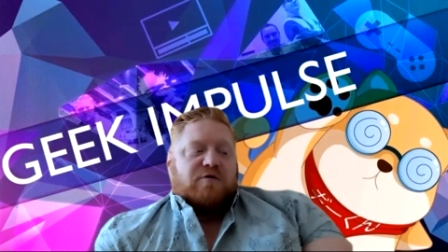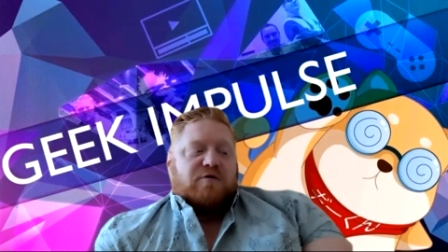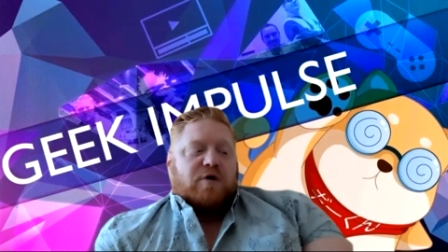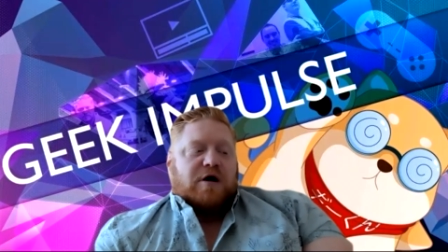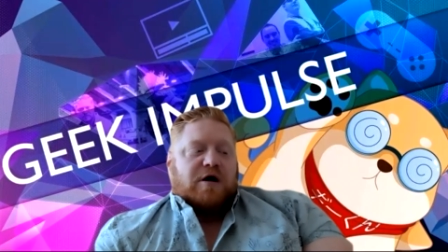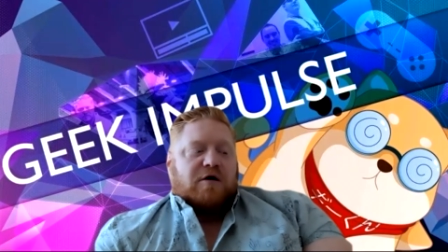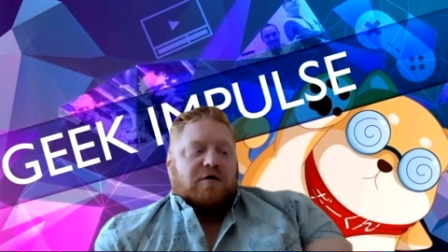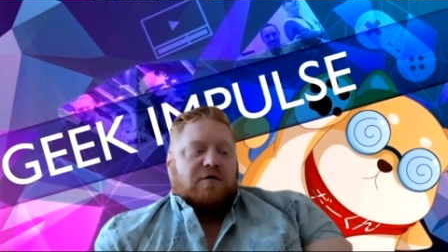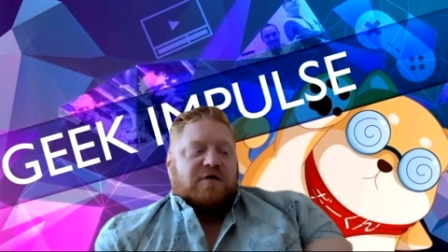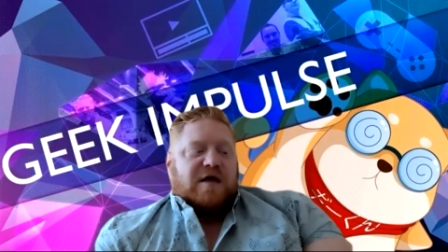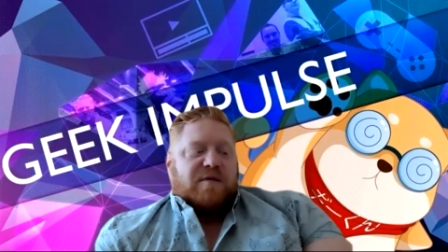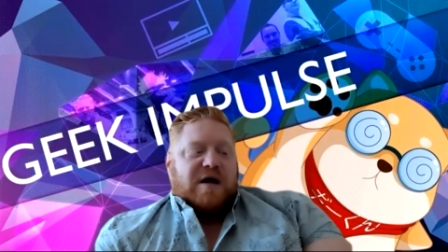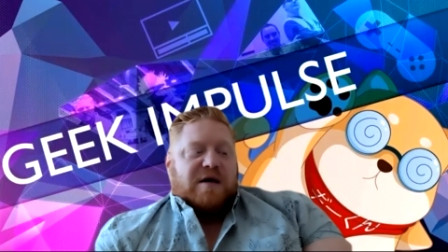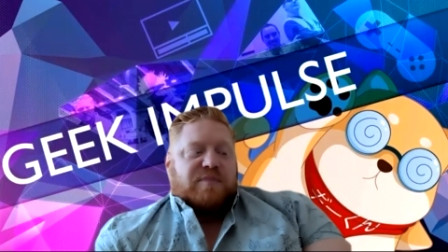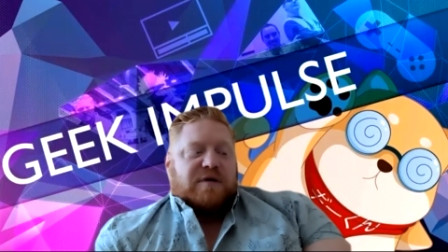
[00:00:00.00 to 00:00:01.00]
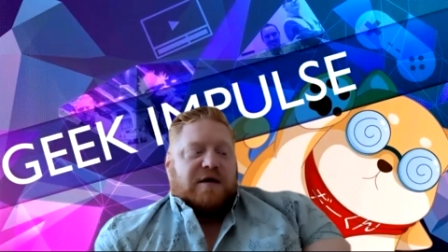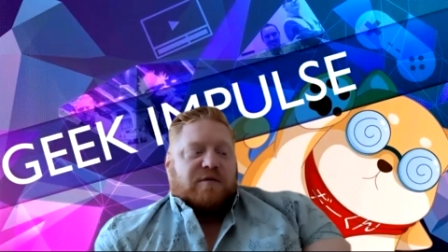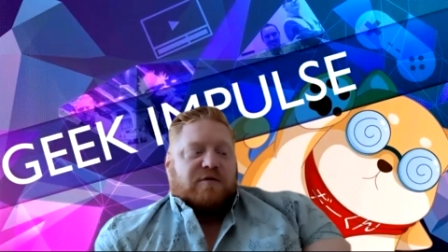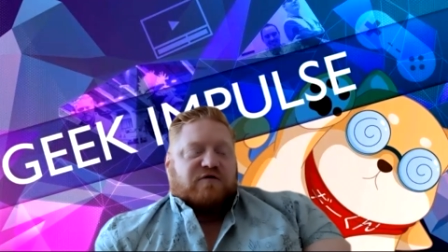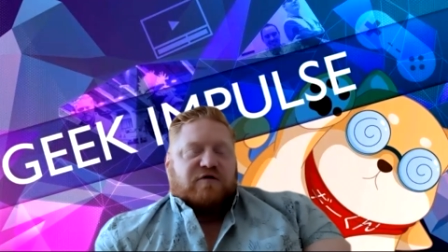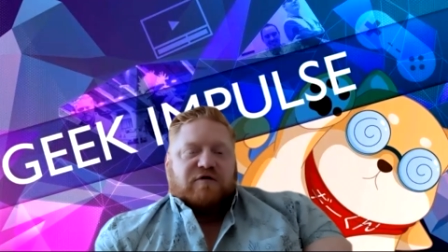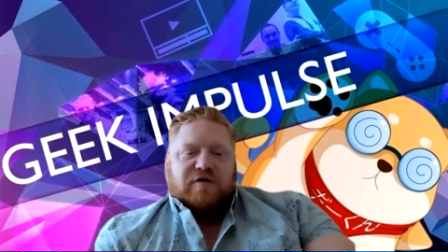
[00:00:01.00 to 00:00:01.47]
where they might be able
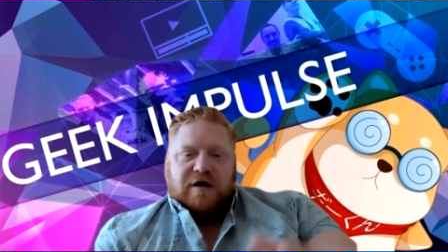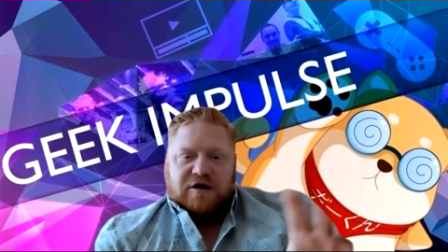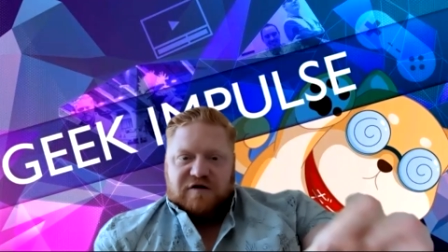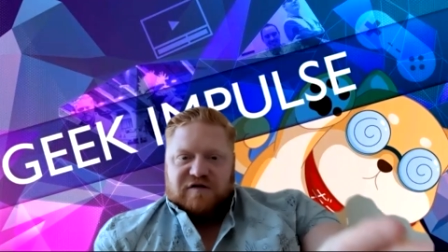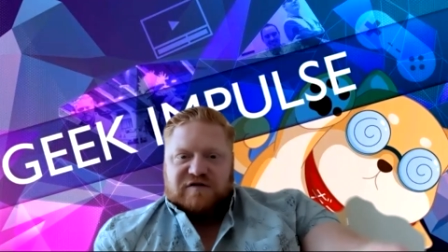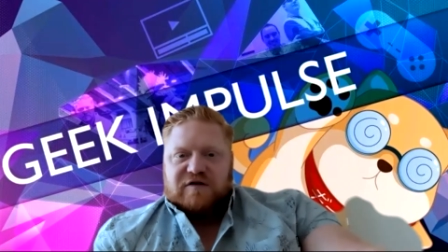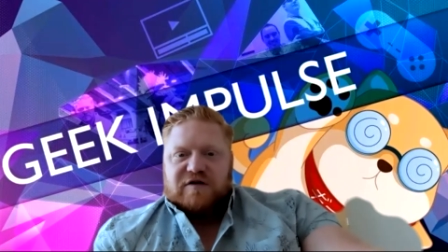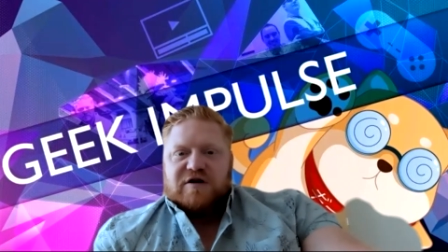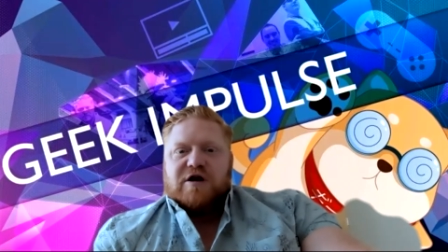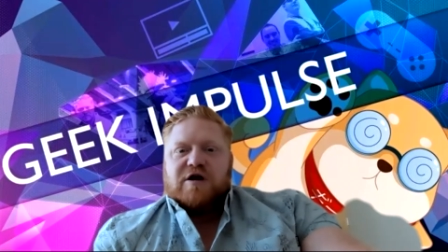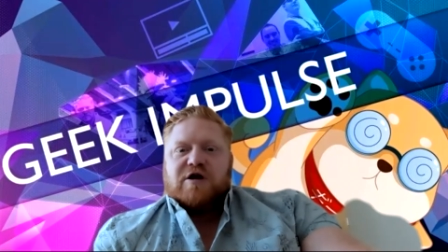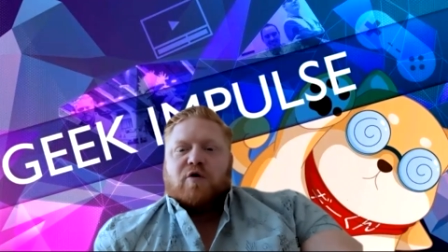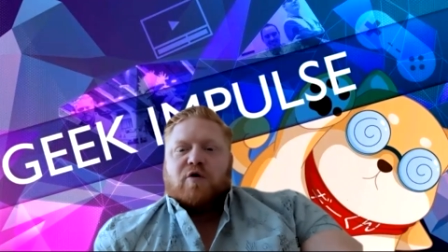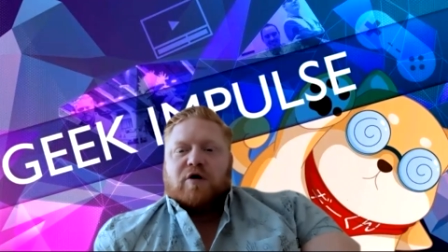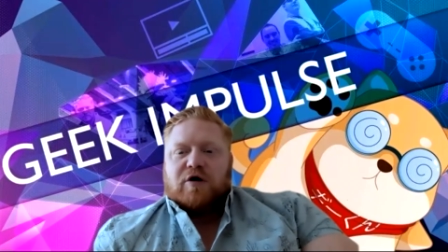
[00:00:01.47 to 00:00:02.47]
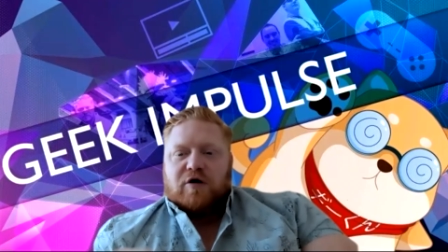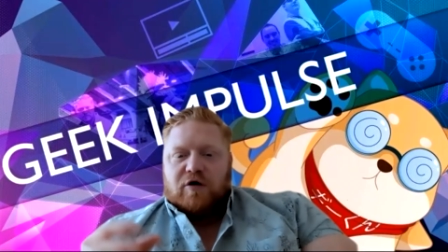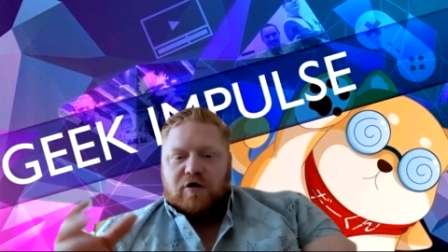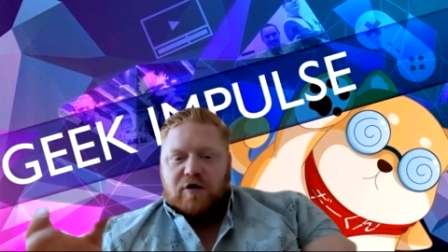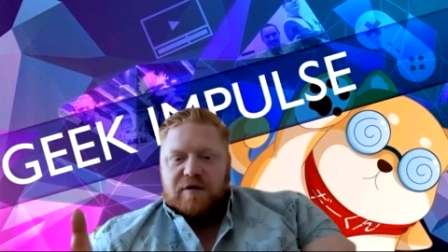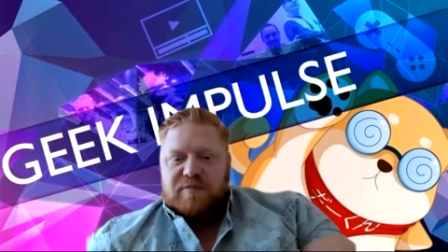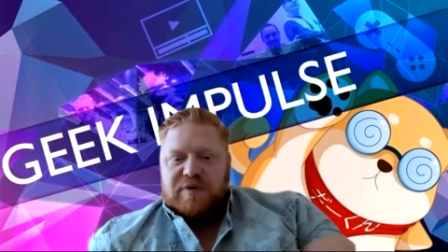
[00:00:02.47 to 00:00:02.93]
to, I know you said the New
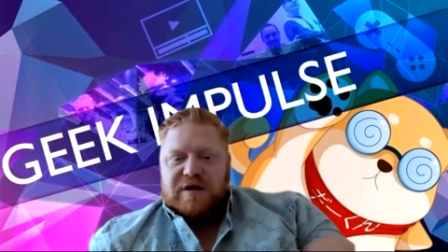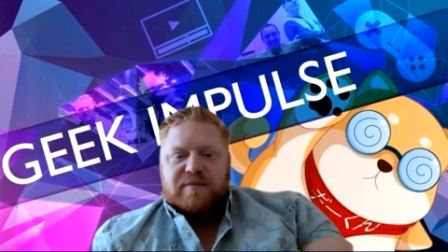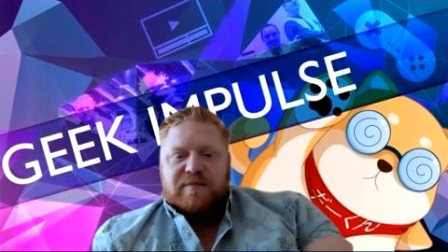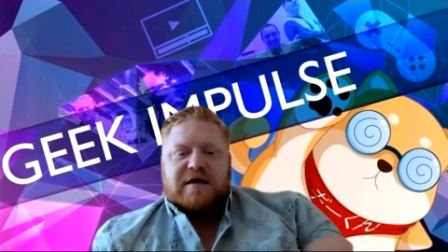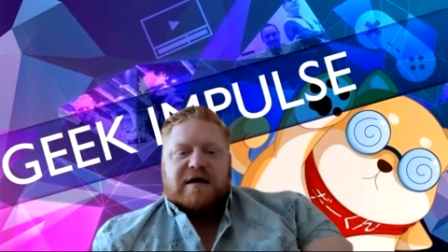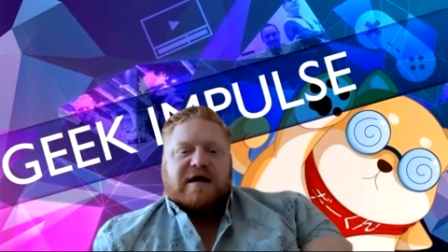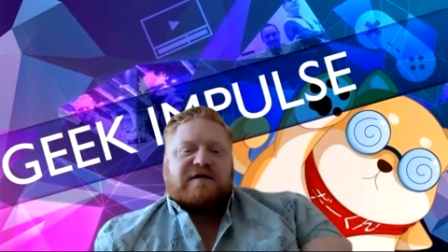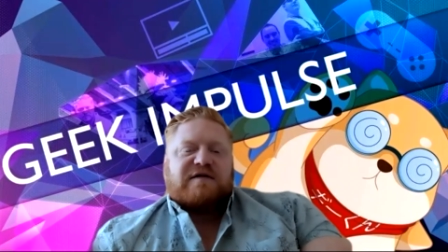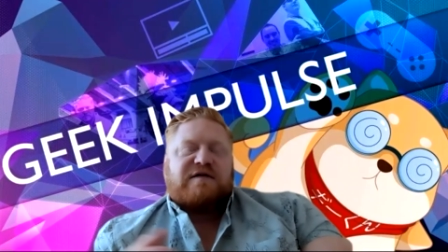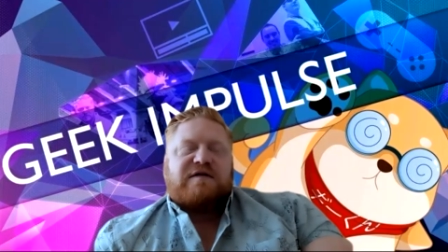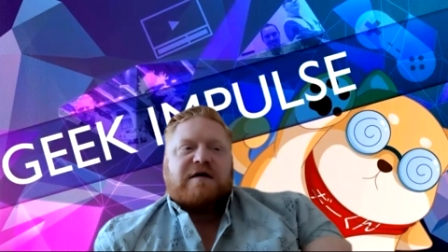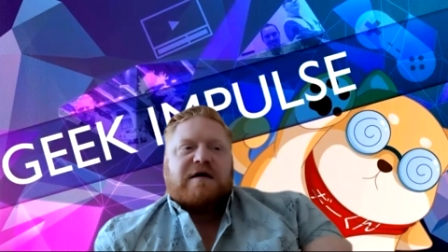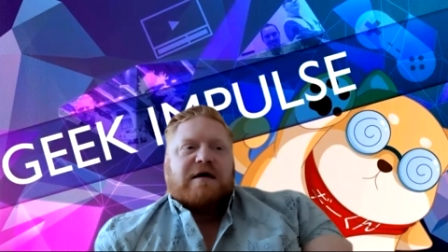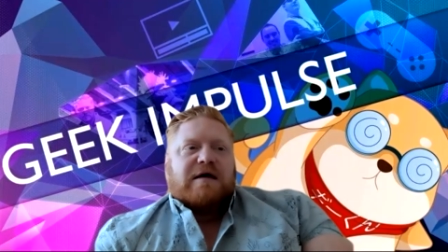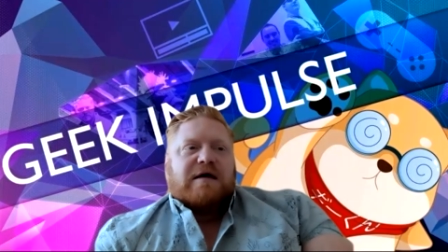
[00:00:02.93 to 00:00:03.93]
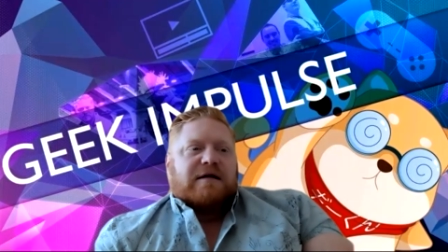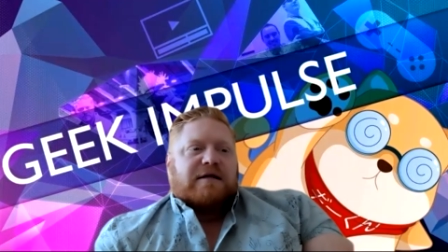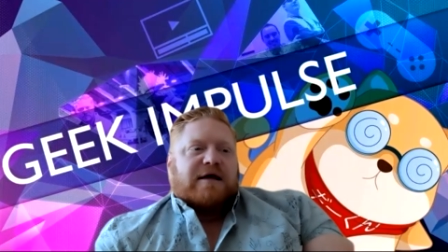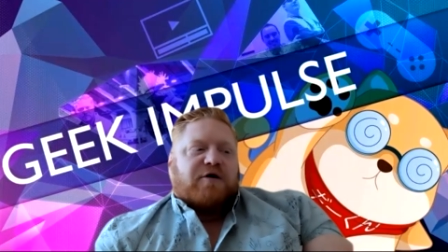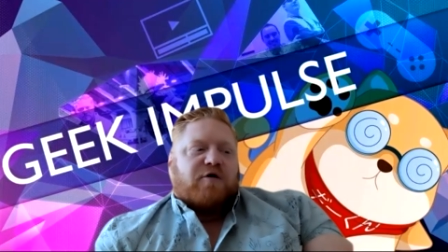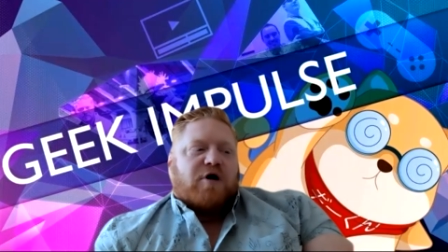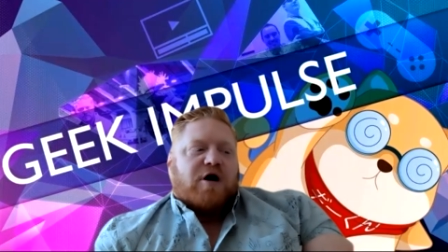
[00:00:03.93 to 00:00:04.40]
Yorker and PBS
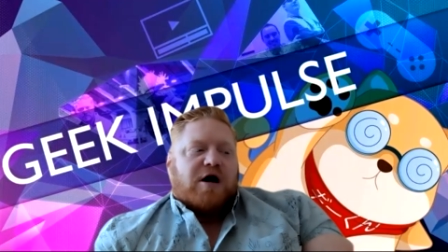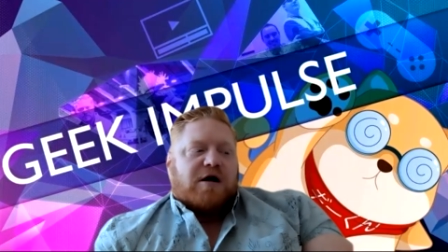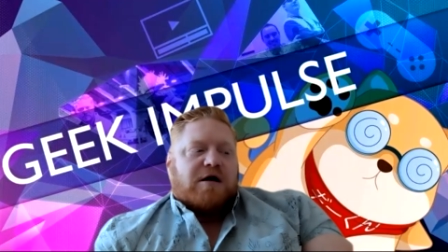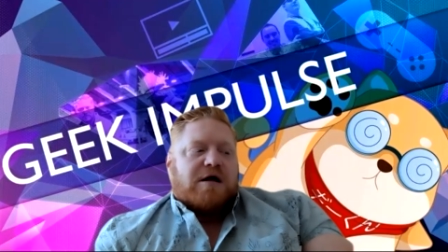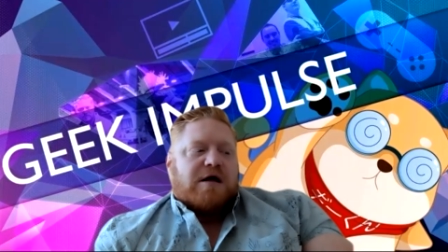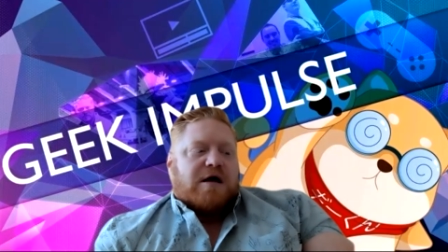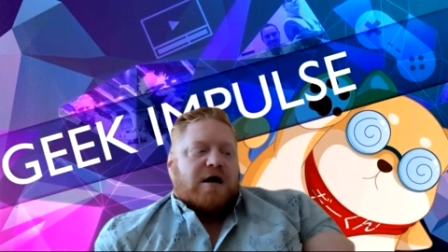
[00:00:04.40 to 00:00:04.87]
later on,